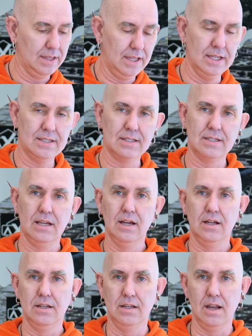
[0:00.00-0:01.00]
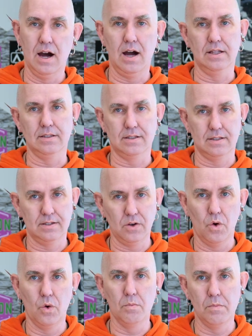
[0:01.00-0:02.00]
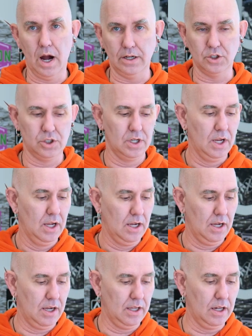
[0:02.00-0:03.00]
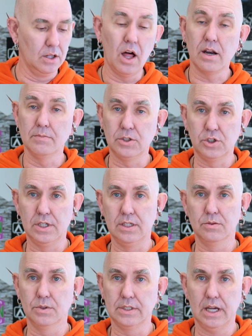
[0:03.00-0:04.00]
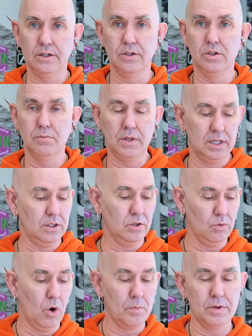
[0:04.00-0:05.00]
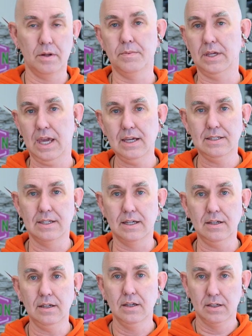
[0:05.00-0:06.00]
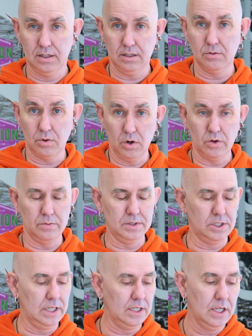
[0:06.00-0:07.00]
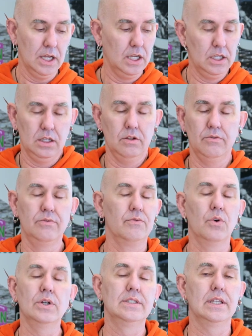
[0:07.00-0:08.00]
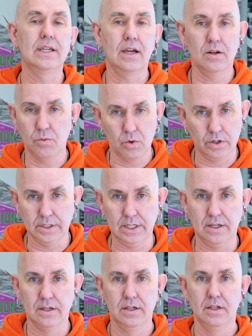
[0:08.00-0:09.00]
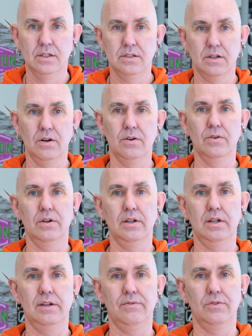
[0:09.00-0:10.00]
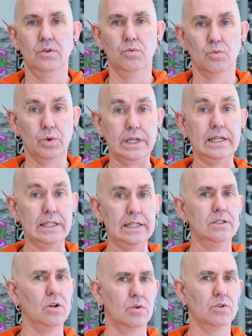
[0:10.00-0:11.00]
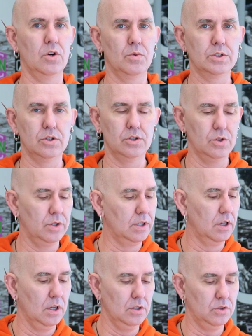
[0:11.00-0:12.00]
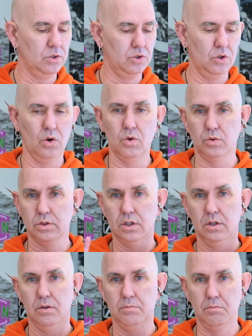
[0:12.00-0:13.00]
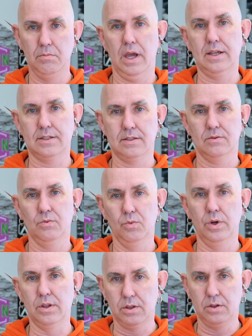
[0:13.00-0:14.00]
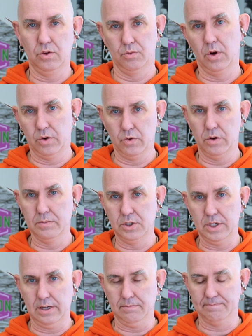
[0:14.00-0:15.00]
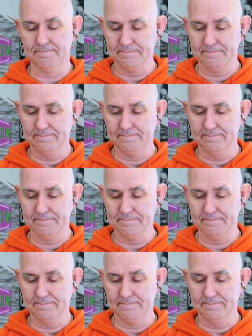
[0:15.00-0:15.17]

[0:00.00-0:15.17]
This, not so much. And a lot of machines will tell you the minute you open up the casing in a rotary machine, it voids any kind of warranty. So if you really don't know what you're doing, don't mess with your rotary machine.